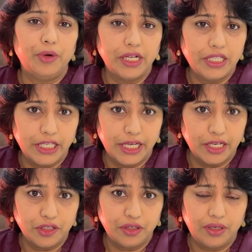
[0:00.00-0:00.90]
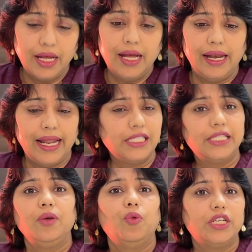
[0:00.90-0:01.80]
pronunciation. Let's
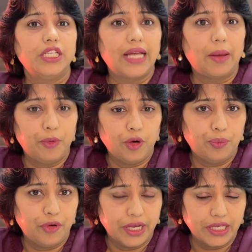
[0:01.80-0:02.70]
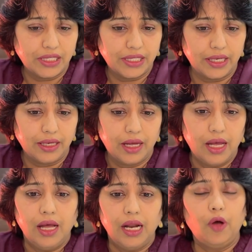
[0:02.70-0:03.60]
see what is appropriacy.
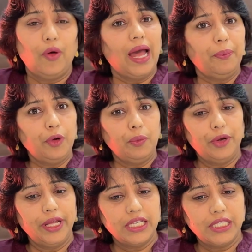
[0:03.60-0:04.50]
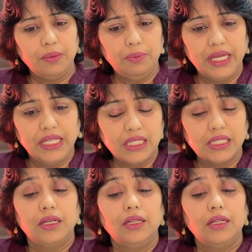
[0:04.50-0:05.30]
Now appropriacy means